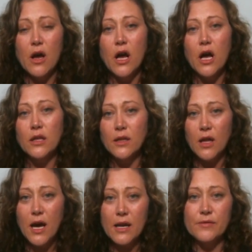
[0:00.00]
a
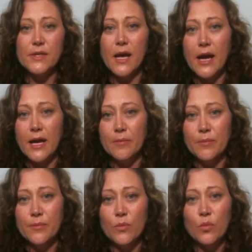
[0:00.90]
lot of
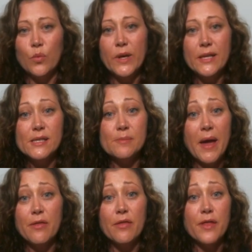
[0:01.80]
time we
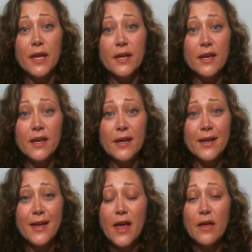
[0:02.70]
spend thinking
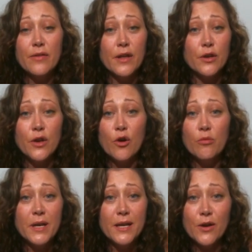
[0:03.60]
that
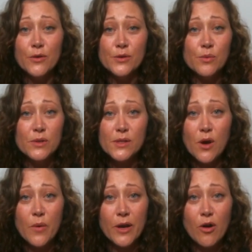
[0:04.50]
nobody knows what's
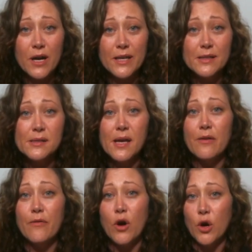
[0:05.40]
going on inside
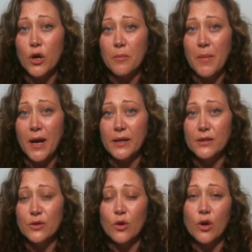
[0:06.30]
of our
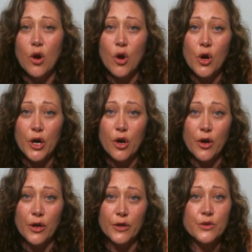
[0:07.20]
mind or our
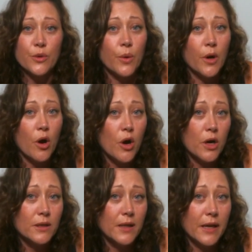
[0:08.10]
heart or
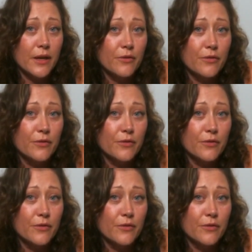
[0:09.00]
our life